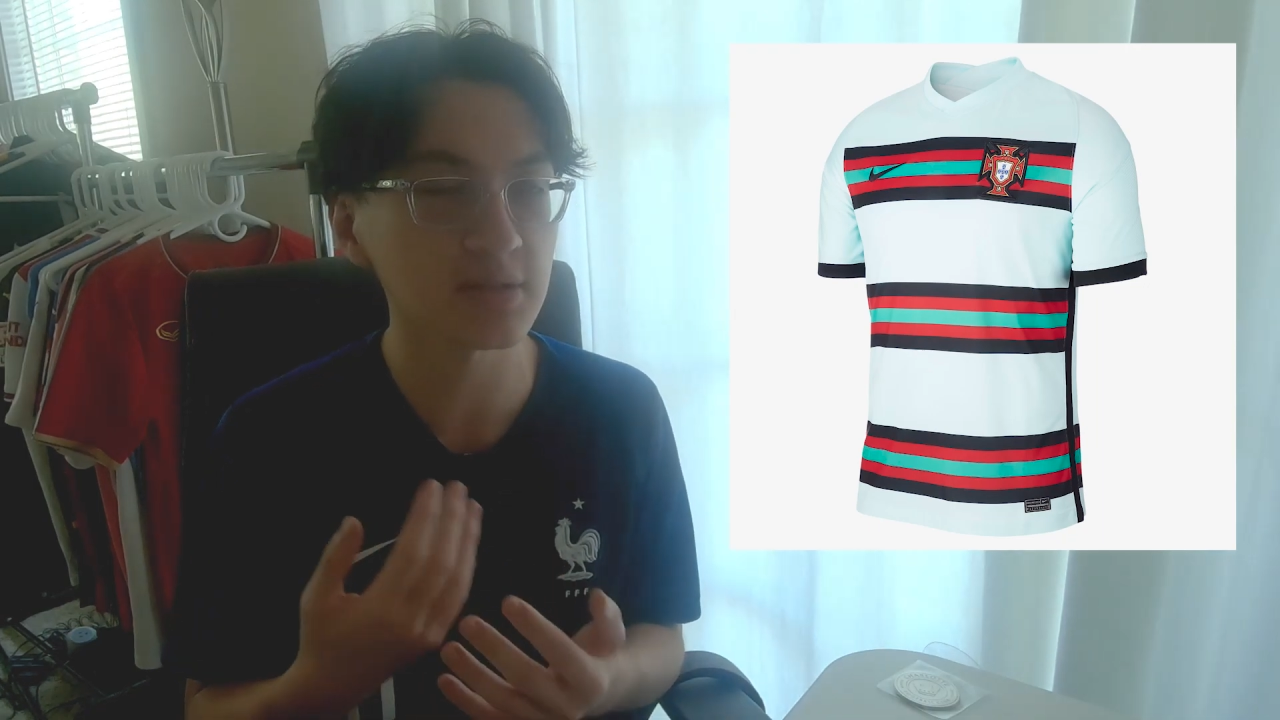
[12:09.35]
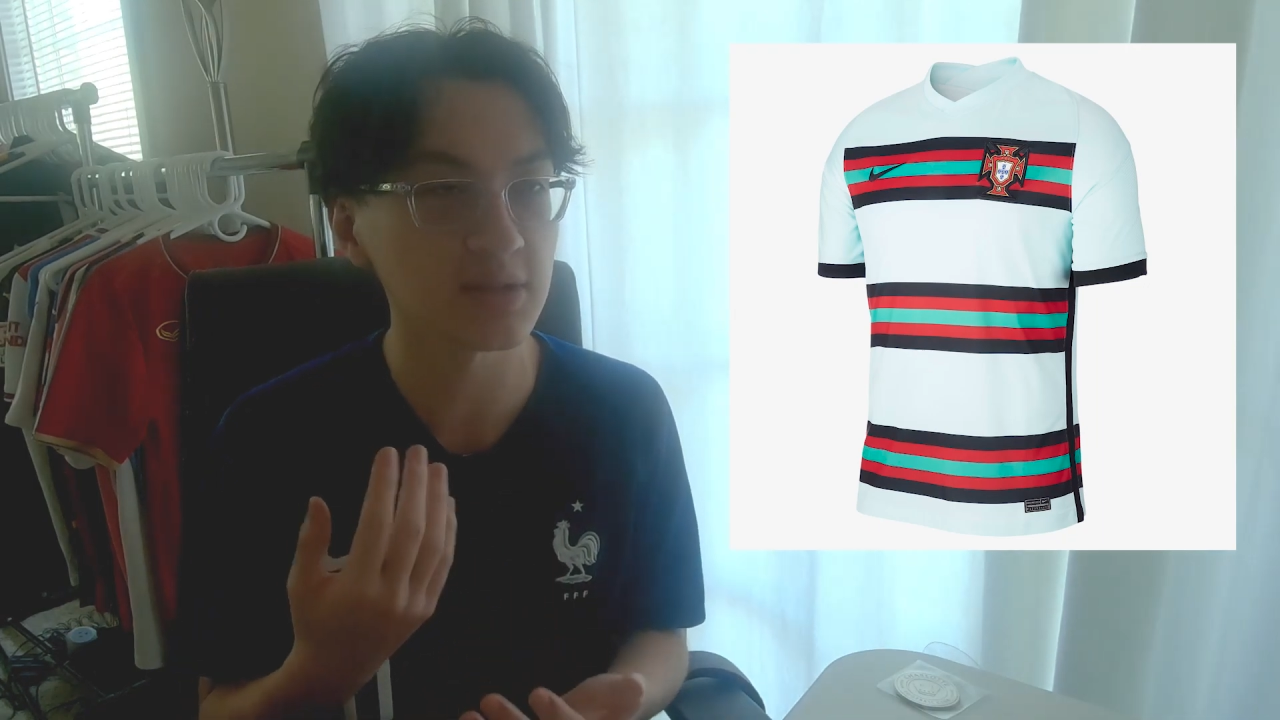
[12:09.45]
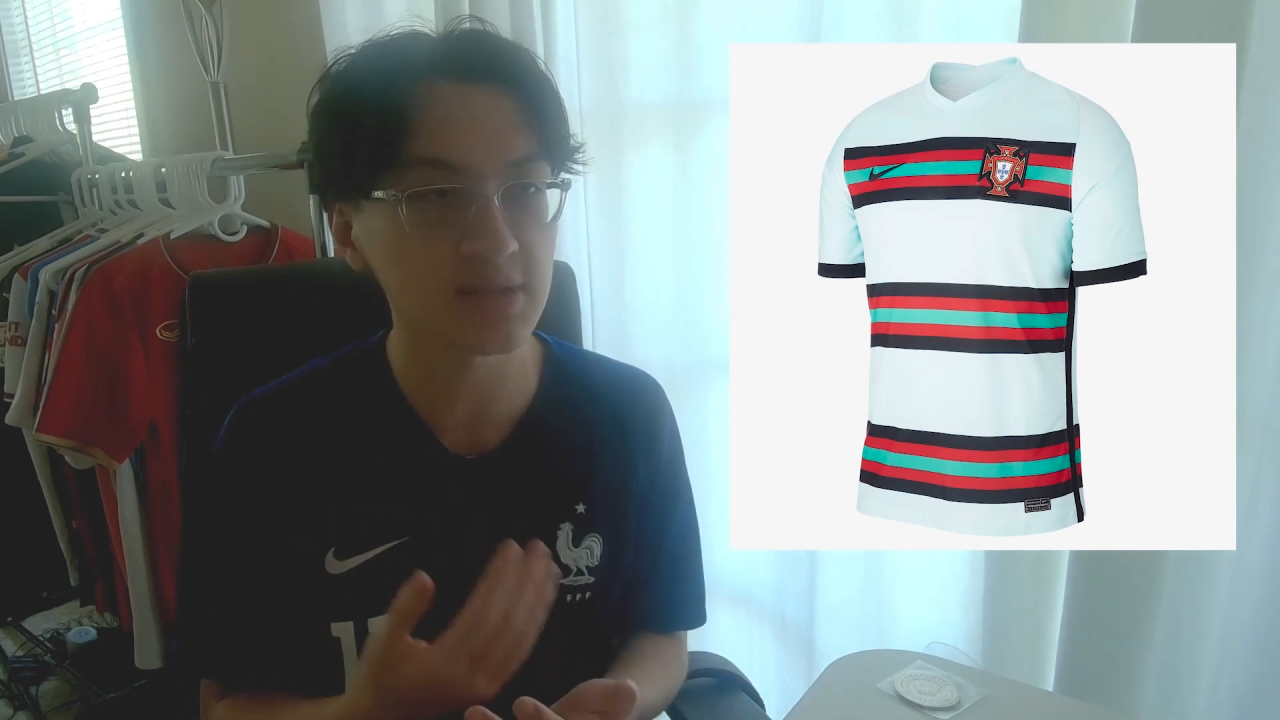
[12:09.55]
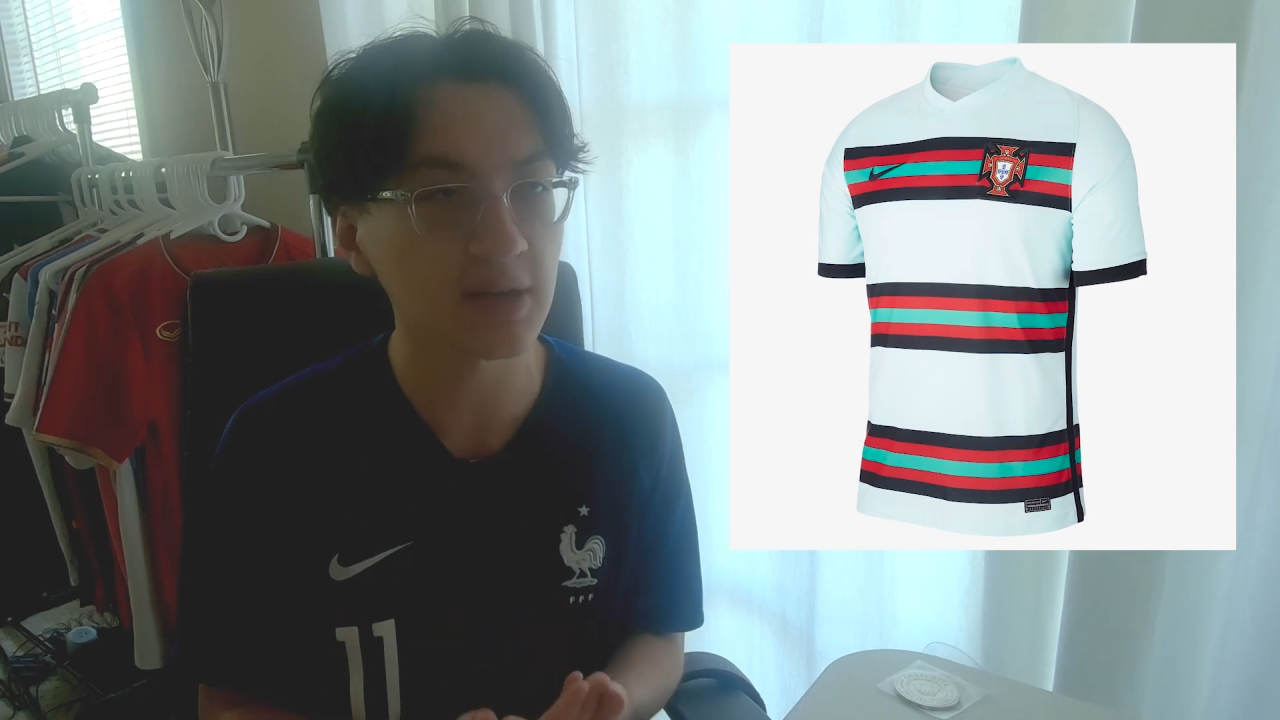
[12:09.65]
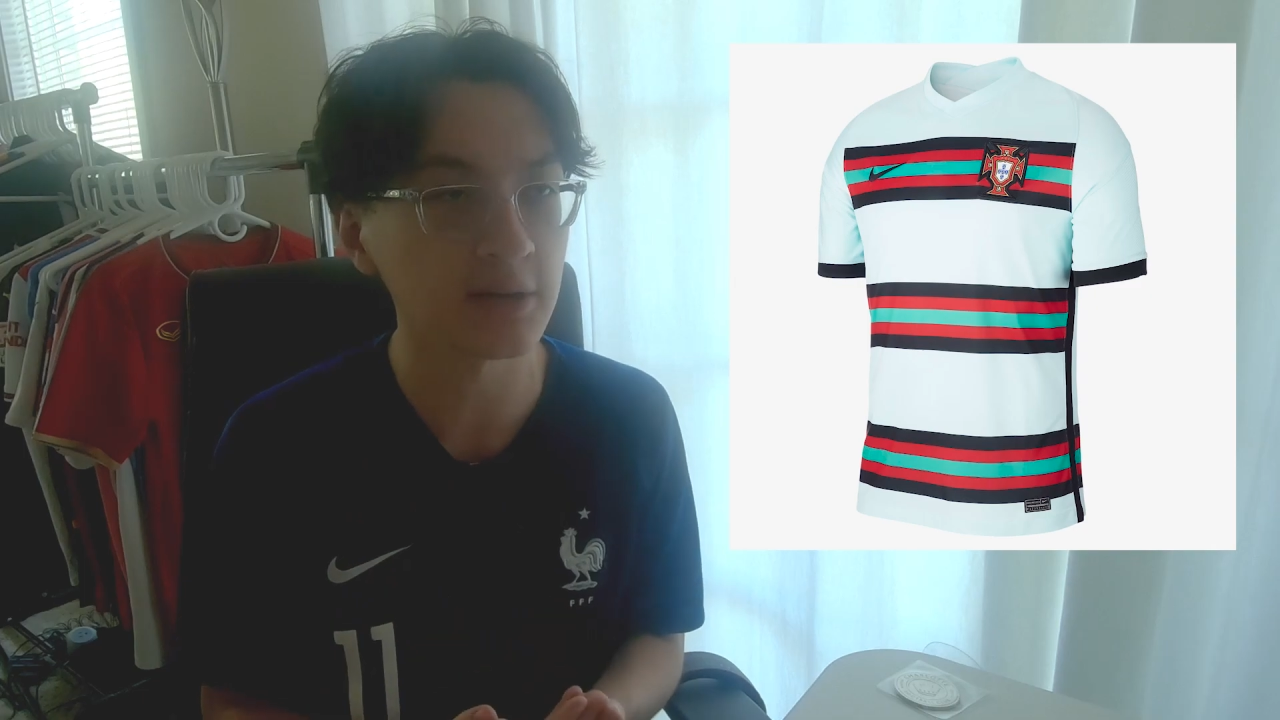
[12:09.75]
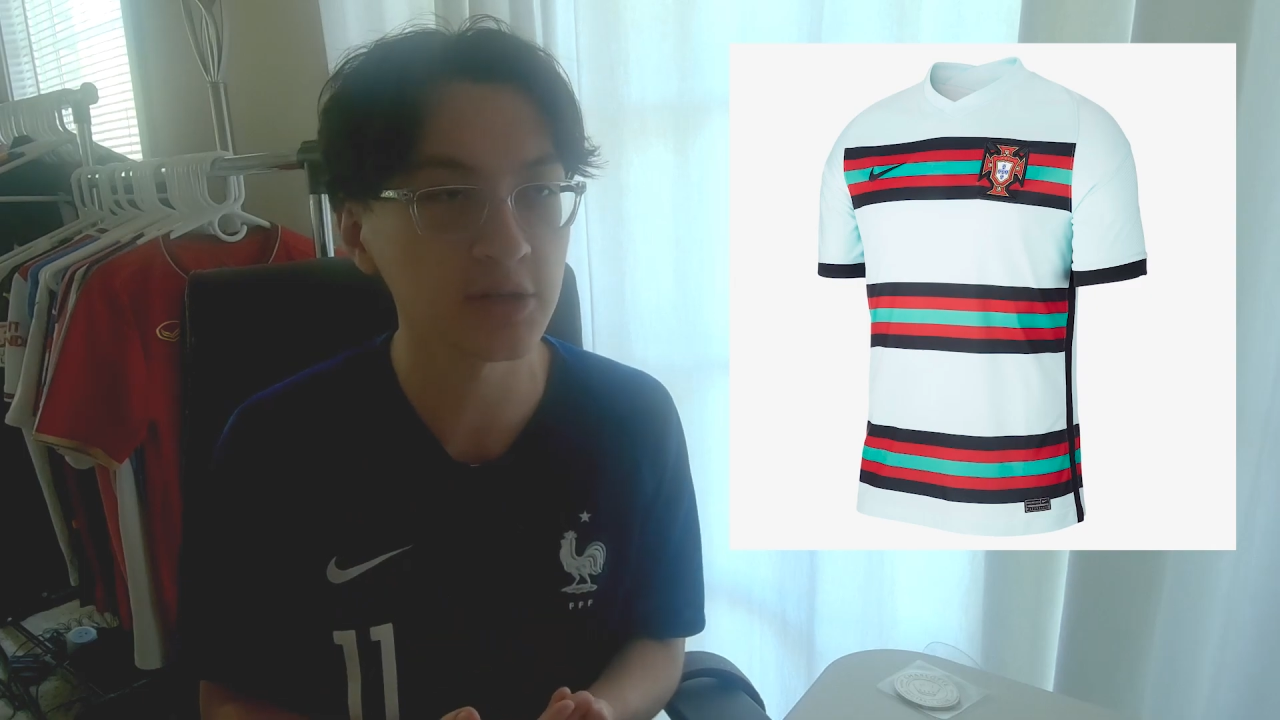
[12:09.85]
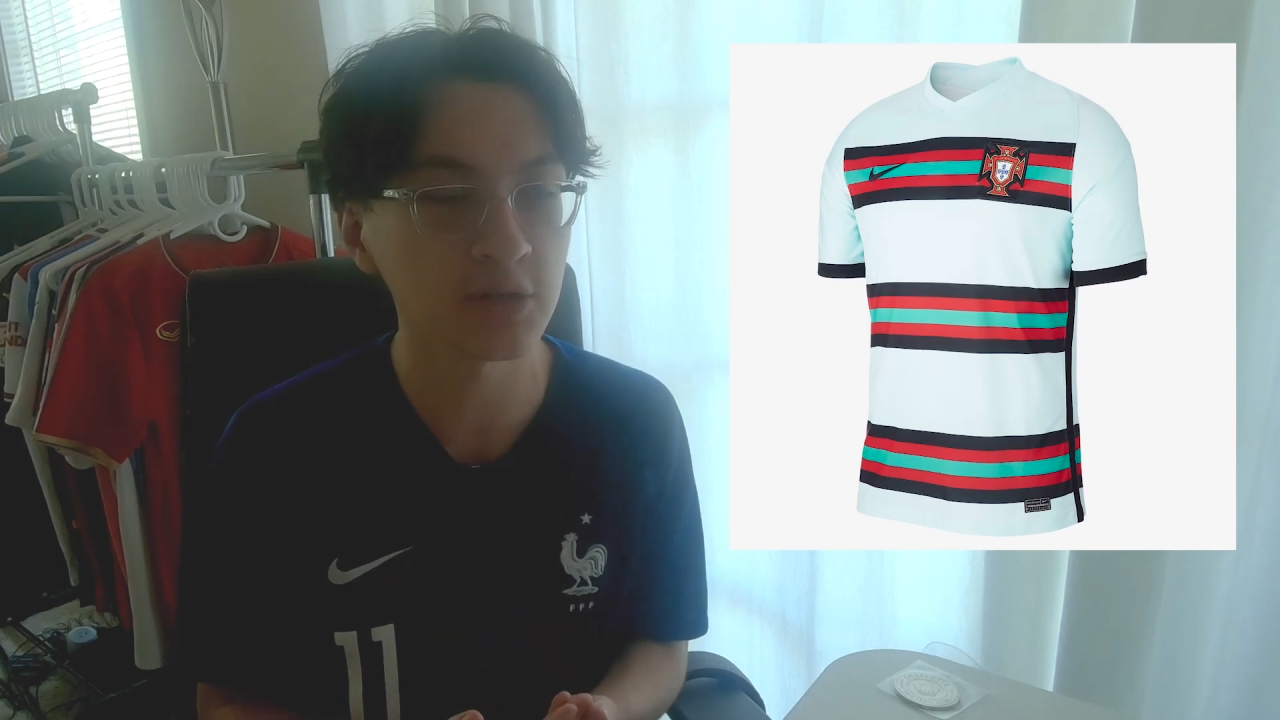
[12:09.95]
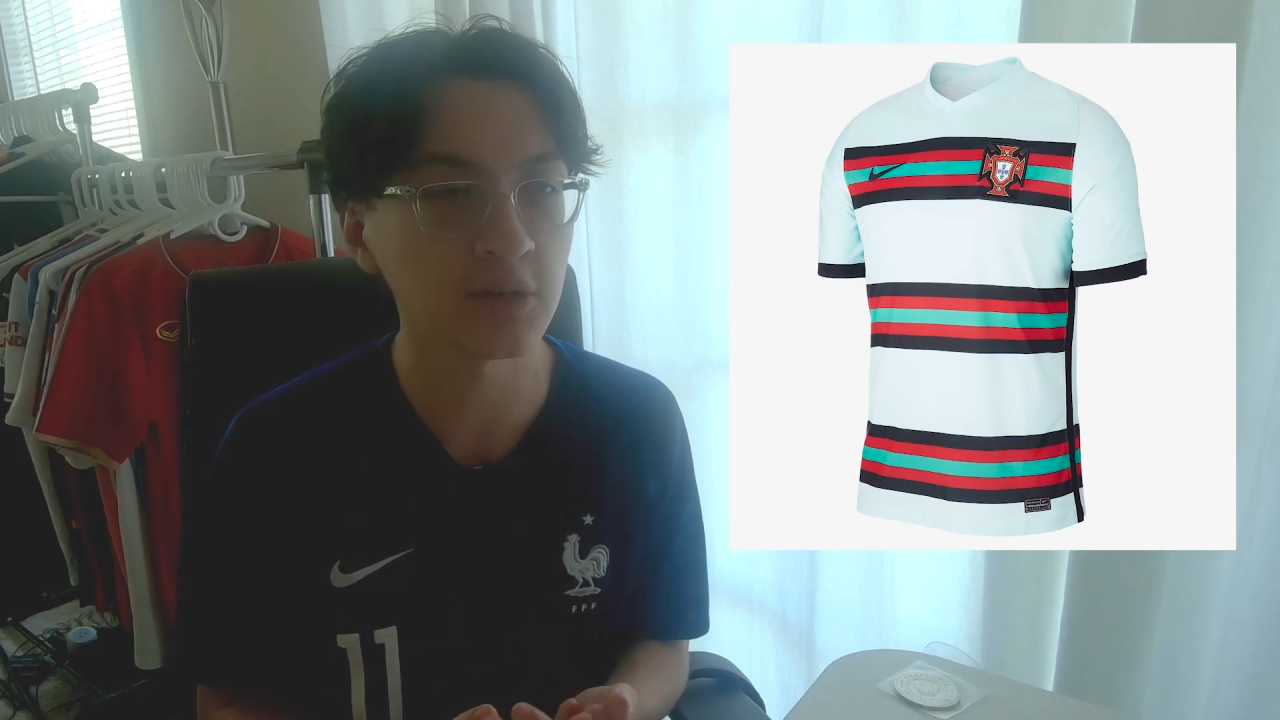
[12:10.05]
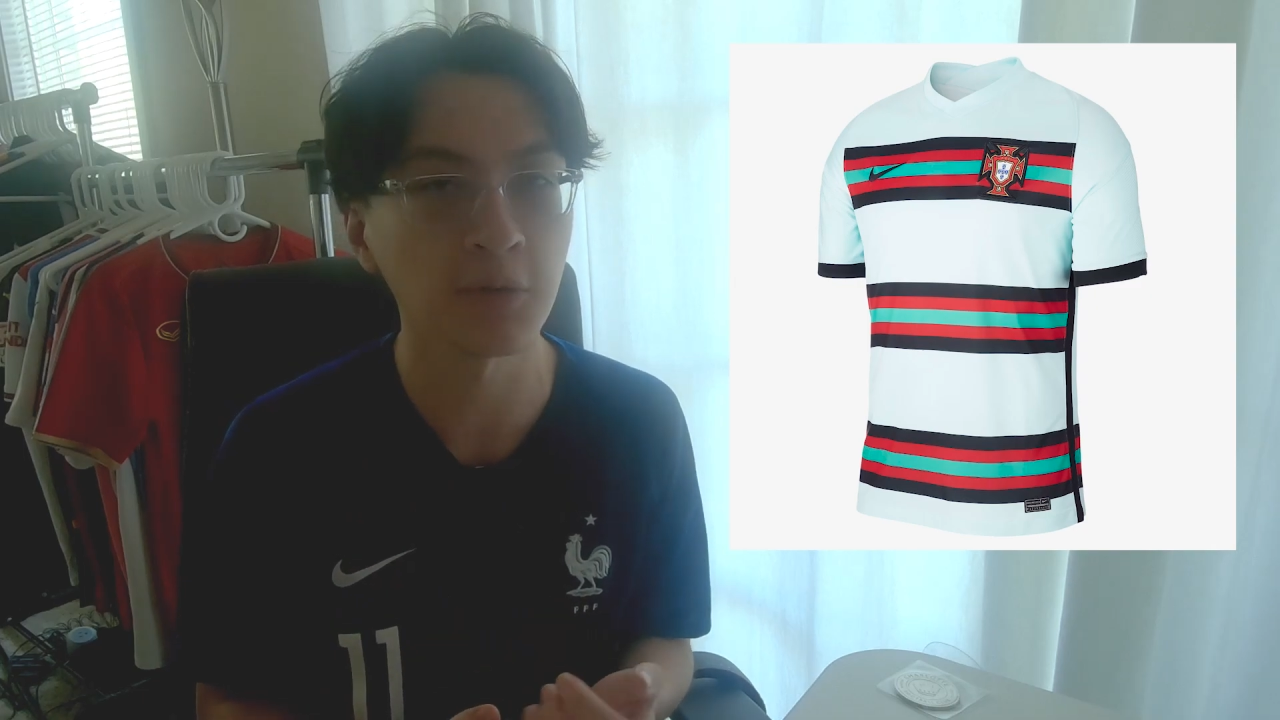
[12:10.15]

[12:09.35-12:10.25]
nostalgia